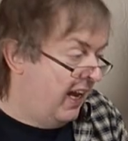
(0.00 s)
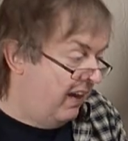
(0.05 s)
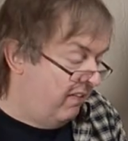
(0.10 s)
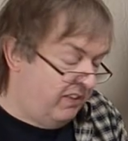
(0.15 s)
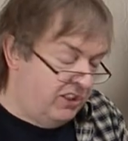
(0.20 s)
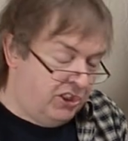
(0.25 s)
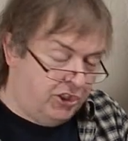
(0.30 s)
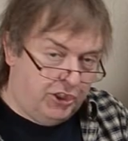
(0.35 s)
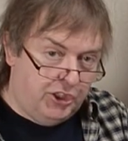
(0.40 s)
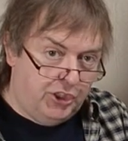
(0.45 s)

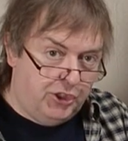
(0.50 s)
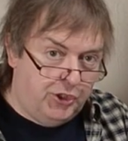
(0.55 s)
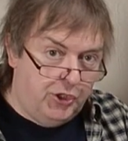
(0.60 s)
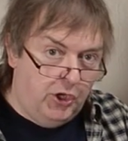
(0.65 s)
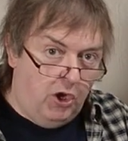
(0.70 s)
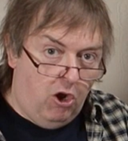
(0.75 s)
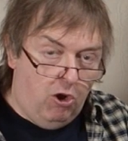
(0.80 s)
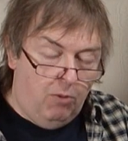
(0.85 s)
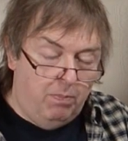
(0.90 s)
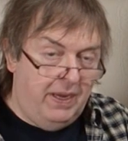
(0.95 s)
If it's just
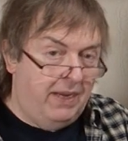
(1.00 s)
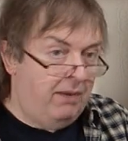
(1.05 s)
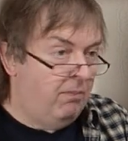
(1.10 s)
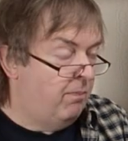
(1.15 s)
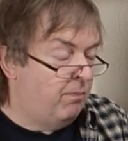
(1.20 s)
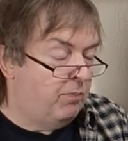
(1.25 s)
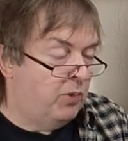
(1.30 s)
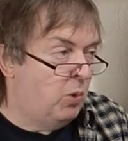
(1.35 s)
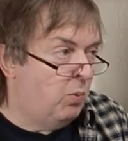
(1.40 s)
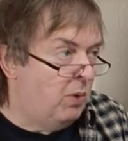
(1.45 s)
your hobby,
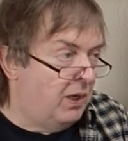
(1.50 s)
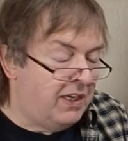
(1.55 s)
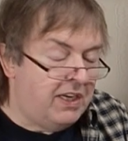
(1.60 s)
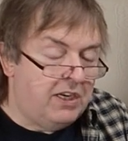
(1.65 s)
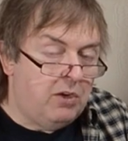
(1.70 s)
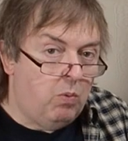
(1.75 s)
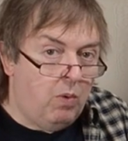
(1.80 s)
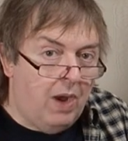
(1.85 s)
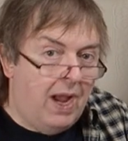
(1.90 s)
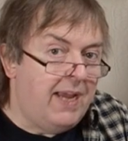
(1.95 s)
well,
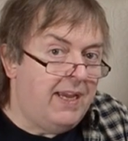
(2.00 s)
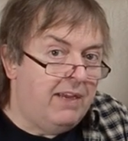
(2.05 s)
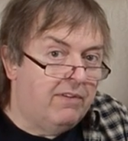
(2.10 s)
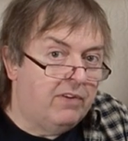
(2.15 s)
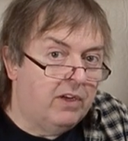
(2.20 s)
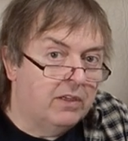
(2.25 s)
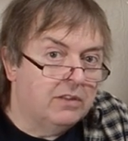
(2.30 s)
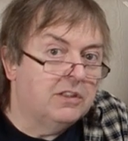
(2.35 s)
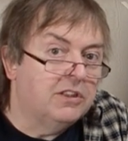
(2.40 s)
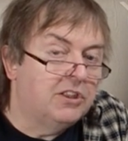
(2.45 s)
in a way,
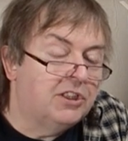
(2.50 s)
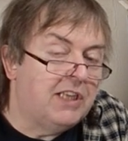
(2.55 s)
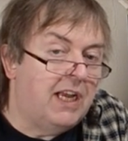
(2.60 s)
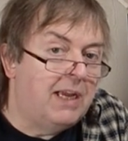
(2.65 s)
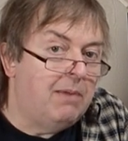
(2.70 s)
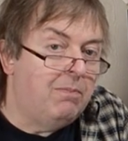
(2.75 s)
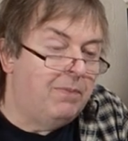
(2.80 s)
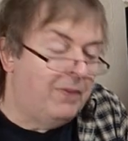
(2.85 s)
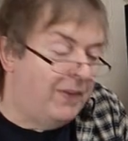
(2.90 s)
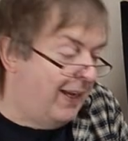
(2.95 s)
you've got the
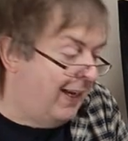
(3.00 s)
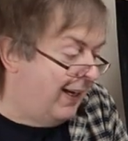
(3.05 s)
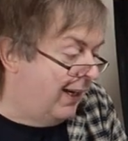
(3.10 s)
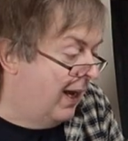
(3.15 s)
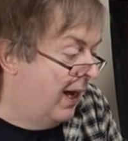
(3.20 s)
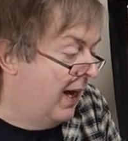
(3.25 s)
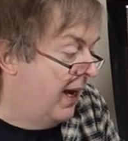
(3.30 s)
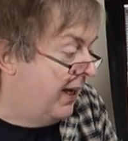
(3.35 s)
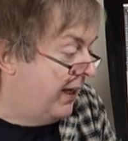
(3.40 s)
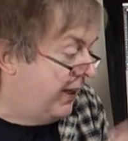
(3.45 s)
same thing.
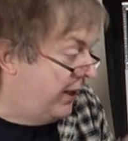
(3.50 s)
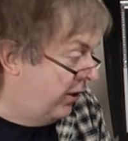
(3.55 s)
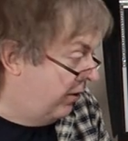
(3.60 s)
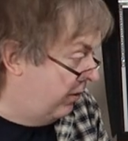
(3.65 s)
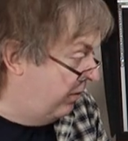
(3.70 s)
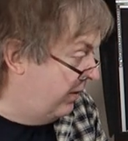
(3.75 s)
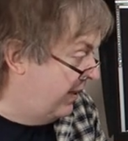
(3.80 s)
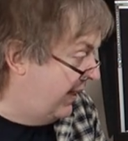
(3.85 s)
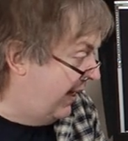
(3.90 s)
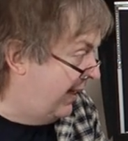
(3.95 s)

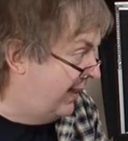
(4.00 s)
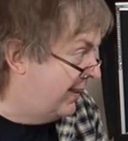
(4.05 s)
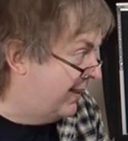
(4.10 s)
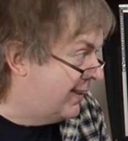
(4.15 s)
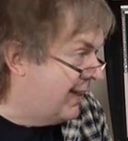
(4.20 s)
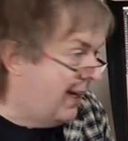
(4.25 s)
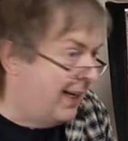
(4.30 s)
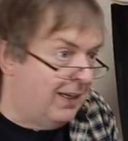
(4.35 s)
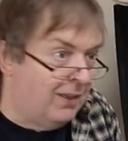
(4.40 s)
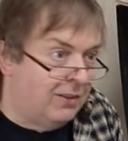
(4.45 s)
You need
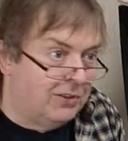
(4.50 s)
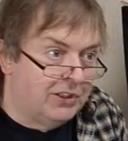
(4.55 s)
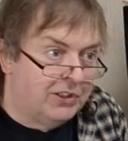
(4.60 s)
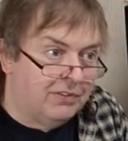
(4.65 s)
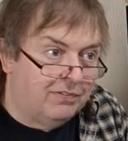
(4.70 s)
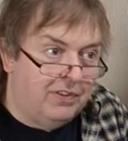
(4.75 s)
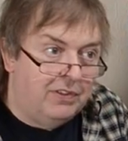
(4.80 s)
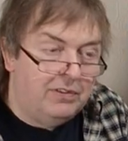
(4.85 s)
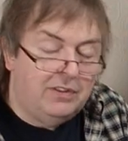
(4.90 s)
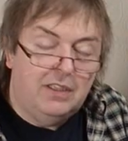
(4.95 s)
to take lots
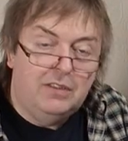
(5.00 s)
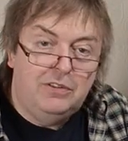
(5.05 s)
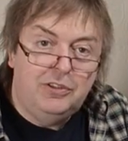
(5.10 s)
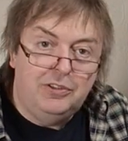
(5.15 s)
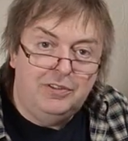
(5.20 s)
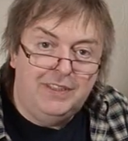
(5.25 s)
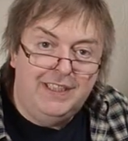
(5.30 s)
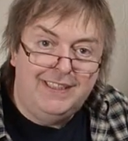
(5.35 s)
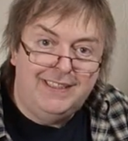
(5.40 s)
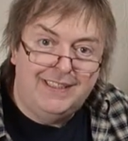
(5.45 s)
of photos.
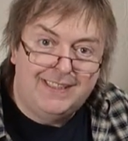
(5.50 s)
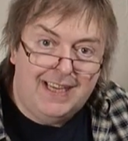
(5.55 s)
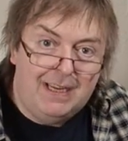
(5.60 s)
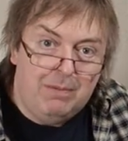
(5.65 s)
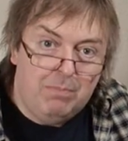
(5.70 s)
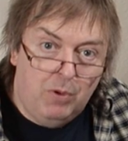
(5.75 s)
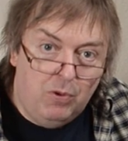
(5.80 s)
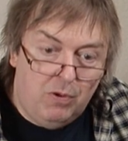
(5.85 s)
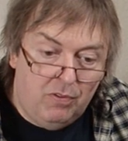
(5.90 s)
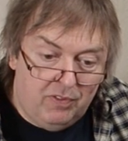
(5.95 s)
You need to
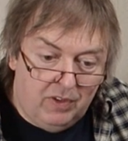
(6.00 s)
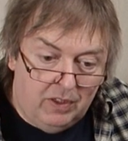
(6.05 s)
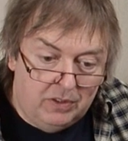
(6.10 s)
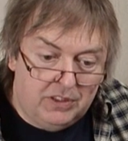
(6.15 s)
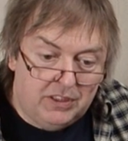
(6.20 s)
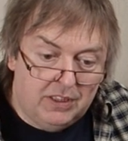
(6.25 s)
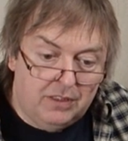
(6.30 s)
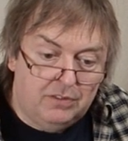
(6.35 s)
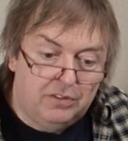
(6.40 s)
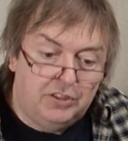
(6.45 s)
take more
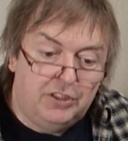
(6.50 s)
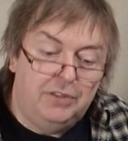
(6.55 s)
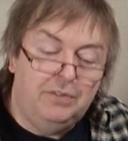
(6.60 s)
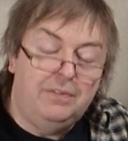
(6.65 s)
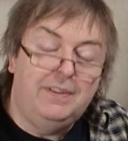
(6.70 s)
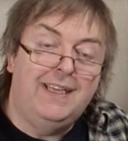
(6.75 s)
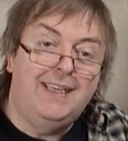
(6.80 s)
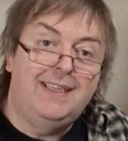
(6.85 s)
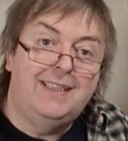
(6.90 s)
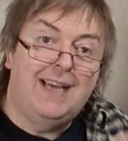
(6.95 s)
photos.
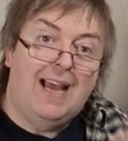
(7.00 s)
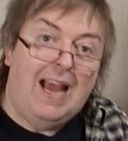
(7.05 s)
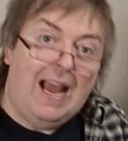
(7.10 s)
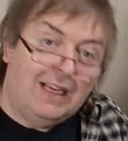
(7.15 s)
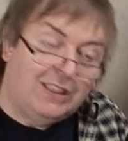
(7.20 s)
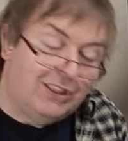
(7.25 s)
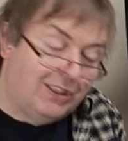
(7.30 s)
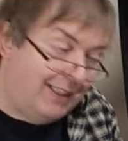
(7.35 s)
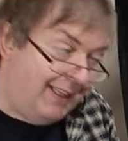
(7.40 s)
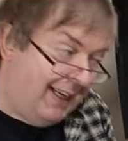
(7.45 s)
You need to
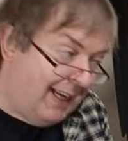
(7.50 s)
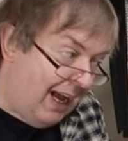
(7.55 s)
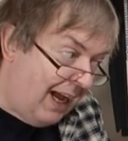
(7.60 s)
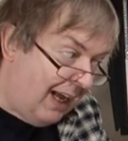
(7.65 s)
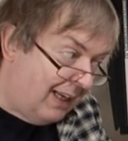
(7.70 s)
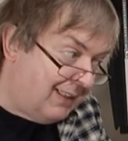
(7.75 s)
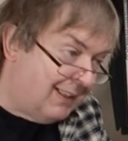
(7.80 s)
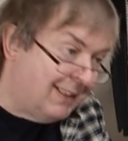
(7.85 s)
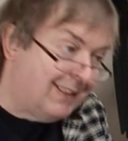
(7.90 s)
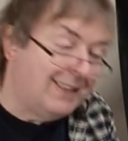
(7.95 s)
actually
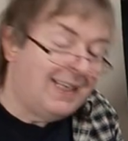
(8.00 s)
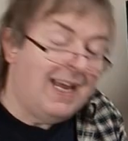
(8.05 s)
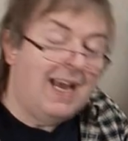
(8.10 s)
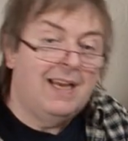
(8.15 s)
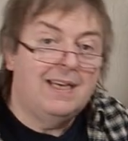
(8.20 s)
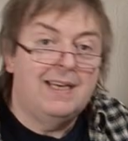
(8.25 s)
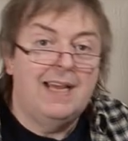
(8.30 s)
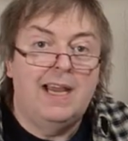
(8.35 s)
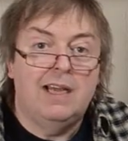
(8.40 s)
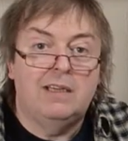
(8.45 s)

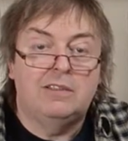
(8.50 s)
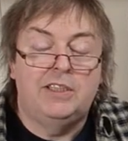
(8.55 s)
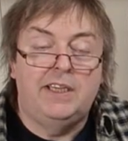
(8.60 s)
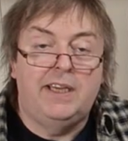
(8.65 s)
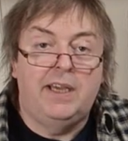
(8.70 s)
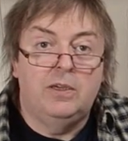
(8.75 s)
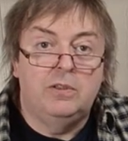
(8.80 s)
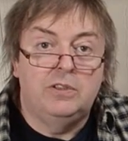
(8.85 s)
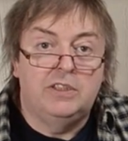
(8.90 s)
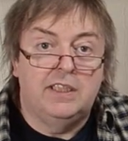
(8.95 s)
understand how to
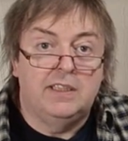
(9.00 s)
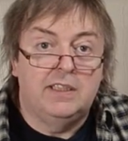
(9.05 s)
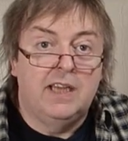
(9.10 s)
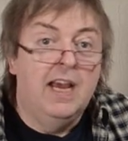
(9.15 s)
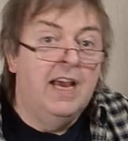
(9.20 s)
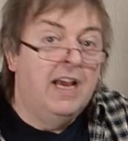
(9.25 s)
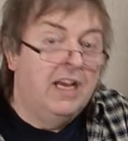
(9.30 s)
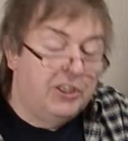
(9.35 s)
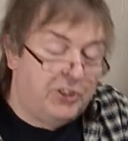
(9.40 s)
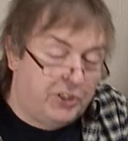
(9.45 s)
use it.
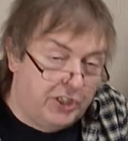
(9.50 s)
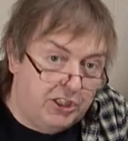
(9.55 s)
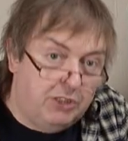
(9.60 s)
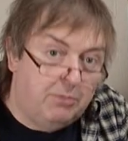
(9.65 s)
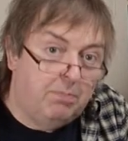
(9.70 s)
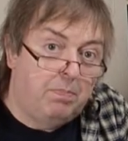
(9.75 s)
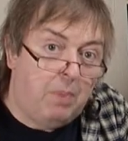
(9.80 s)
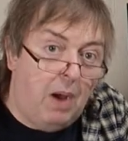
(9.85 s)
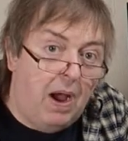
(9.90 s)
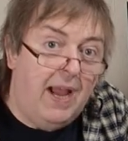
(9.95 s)

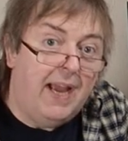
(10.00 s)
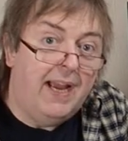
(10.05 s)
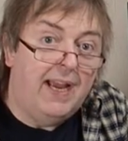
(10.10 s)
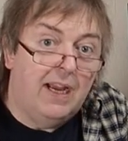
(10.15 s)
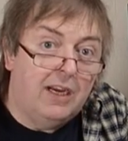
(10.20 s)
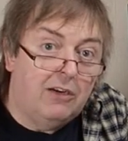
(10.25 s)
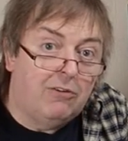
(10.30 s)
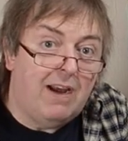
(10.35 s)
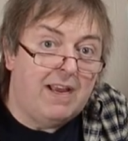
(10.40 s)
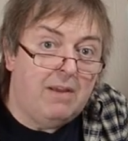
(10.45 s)
Just
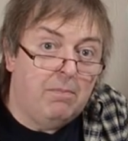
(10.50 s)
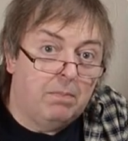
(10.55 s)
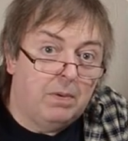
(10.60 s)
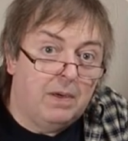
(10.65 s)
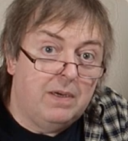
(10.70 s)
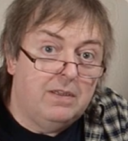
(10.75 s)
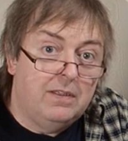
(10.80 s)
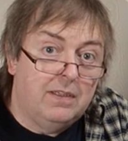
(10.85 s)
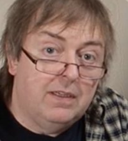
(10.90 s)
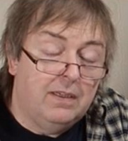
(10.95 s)
buying a great
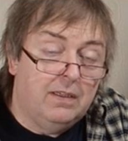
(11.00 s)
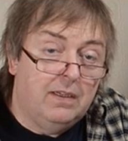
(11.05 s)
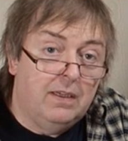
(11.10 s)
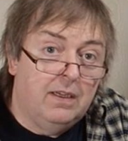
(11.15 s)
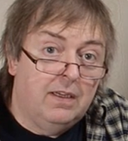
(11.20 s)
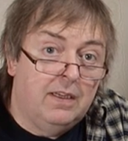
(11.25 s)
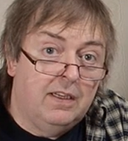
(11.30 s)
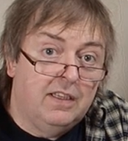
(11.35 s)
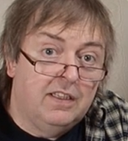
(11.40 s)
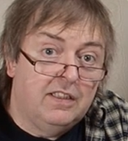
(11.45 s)
printer
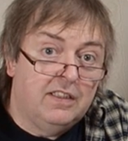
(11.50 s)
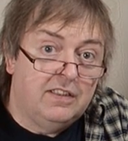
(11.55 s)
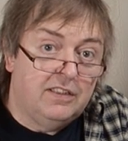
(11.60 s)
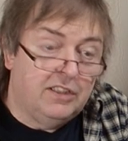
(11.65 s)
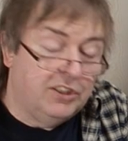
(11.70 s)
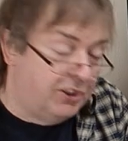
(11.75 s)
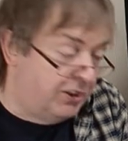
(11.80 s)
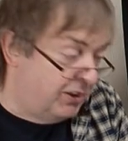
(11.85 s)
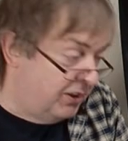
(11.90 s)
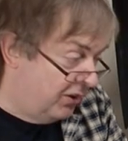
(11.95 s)

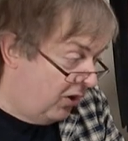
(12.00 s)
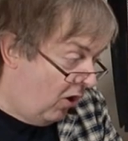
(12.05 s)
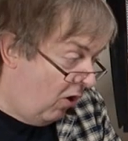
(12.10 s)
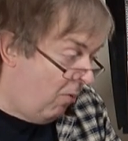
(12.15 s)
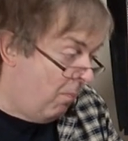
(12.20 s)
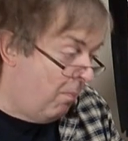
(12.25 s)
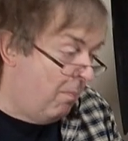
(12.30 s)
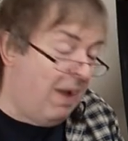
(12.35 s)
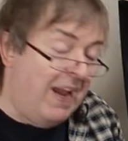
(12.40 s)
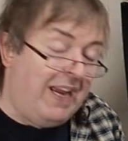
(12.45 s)
does
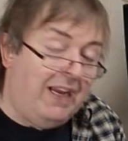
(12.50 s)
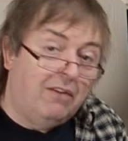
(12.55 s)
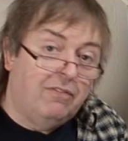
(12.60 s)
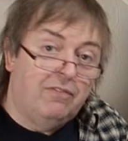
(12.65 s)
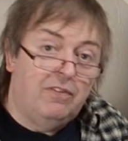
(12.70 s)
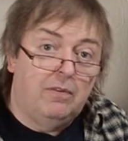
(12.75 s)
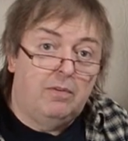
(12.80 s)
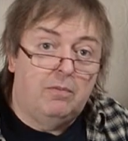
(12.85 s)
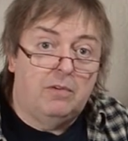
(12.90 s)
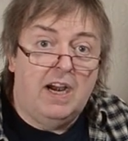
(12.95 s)
not make
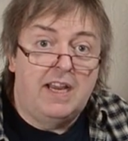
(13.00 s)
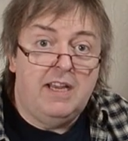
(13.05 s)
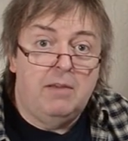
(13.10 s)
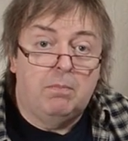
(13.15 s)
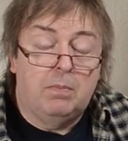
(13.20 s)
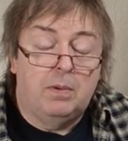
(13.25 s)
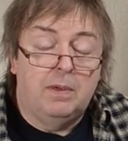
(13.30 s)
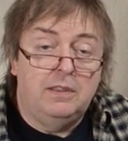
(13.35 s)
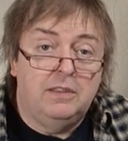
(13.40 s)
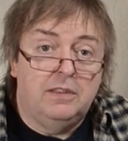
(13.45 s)
for
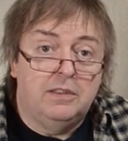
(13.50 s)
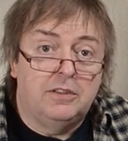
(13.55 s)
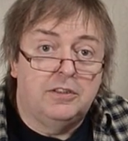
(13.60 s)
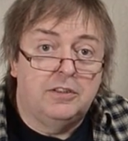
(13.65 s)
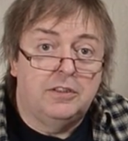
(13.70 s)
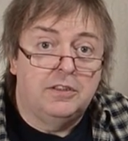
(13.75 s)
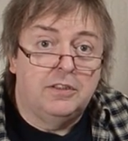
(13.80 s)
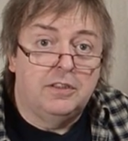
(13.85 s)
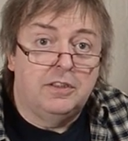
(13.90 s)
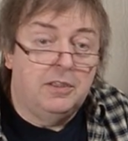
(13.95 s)
great
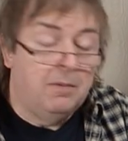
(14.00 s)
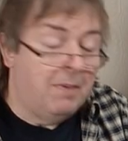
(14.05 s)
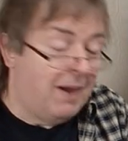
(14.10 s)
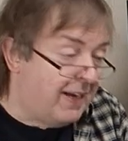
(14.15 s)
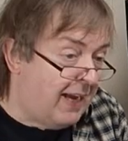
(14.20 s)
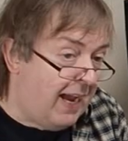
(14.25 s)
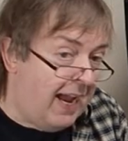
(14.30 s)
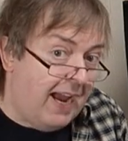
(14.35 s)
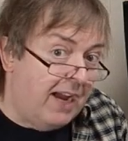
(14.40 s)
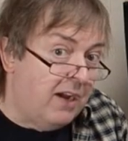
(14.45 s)
prints, no
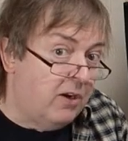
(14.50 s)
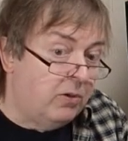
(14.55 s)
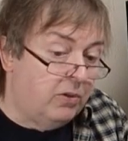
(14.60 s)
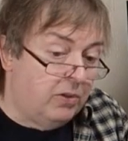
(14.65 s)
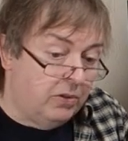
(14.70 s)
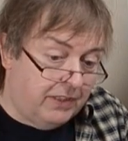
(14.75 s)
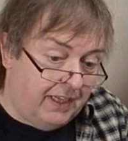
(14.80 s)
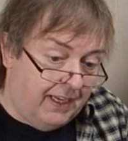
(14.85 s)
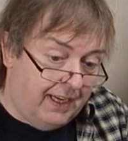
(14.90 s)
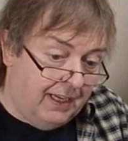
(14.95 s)
matter how
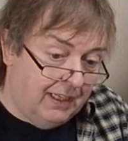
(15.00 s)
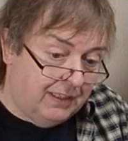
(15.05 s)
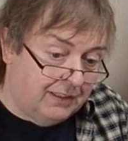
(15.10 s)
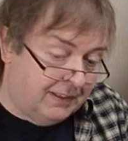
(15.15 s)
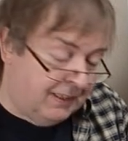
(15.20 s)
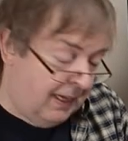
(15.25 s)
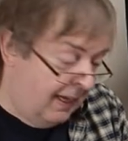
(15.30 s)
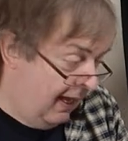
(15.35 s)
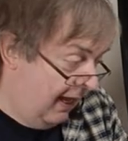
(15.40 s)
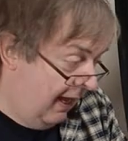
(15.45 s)
good it
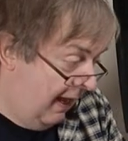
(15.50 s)
is.